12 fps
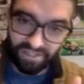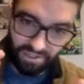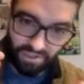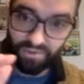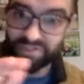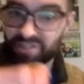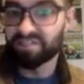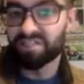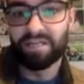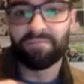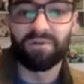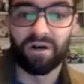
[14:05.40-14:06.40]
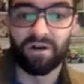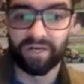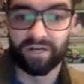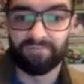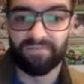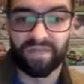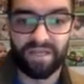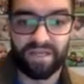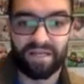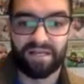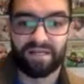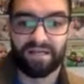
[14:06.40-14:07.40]
you would just keep going.
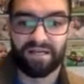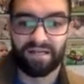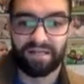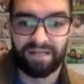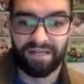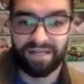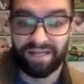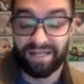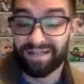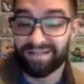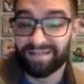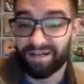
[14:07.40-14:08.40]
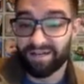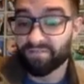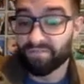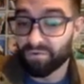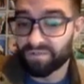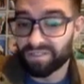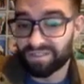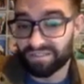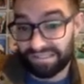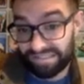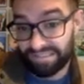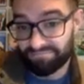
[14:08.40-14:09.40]
And
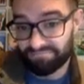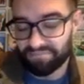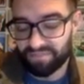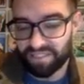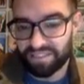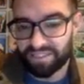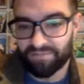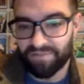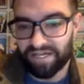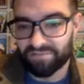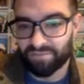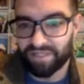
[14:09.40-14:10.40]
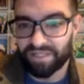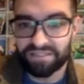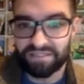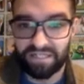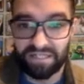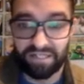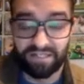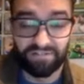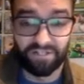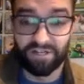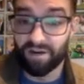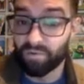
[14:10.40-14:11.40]
unfortunately, in some aspects, you're
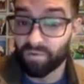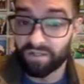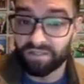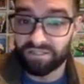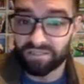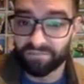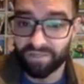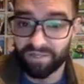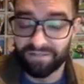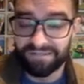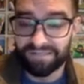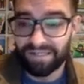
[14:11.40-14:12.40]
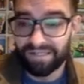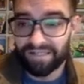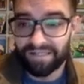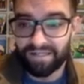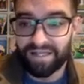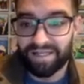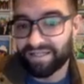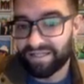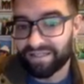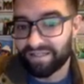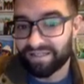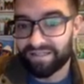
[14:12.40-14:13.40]
not wearing a seatbelt, then
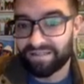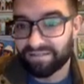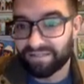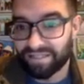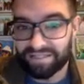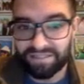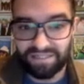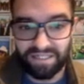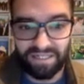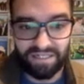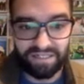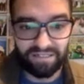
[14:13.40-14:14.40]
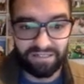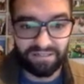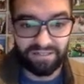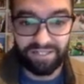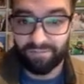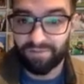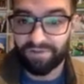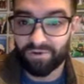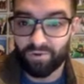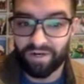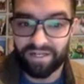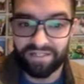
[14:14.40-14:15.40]
it can be
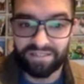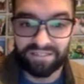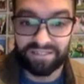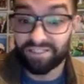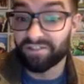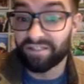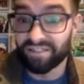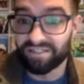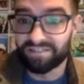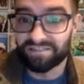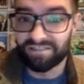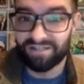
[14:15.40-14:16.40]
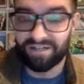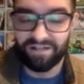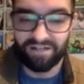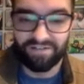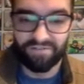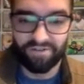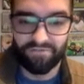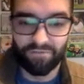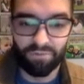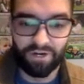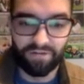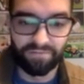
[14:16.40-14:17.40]
quite serious of a
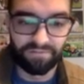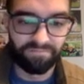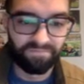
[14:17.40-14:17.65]
problem.